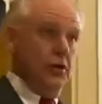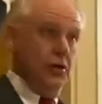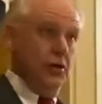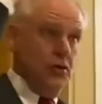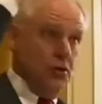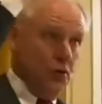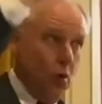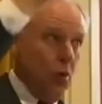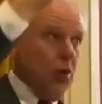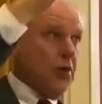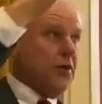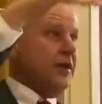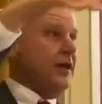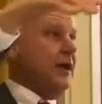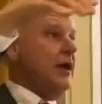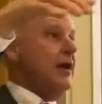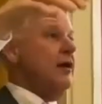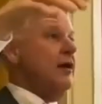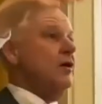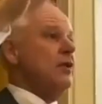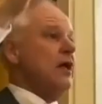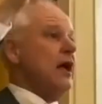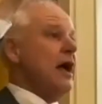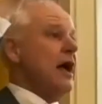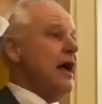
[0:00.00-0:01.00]
North
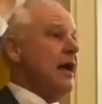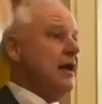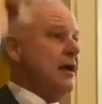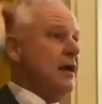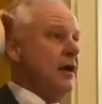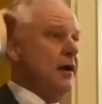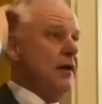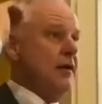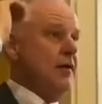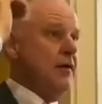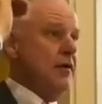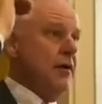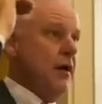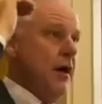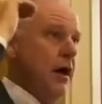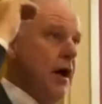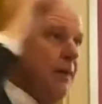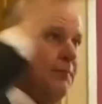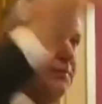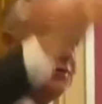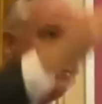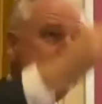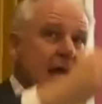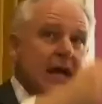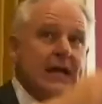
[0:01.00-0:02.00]
Carolina,
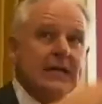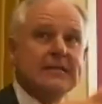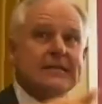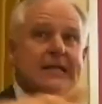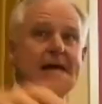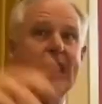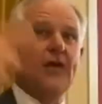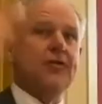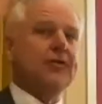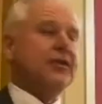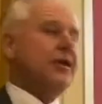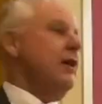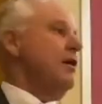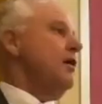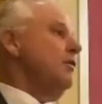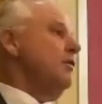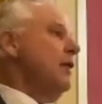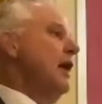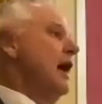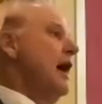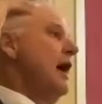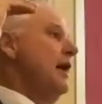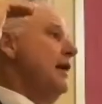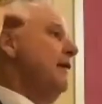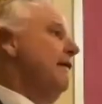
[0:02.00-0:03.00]
upstate South
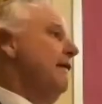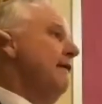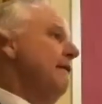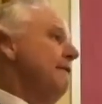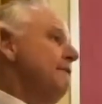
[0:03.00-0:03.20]
Carolina,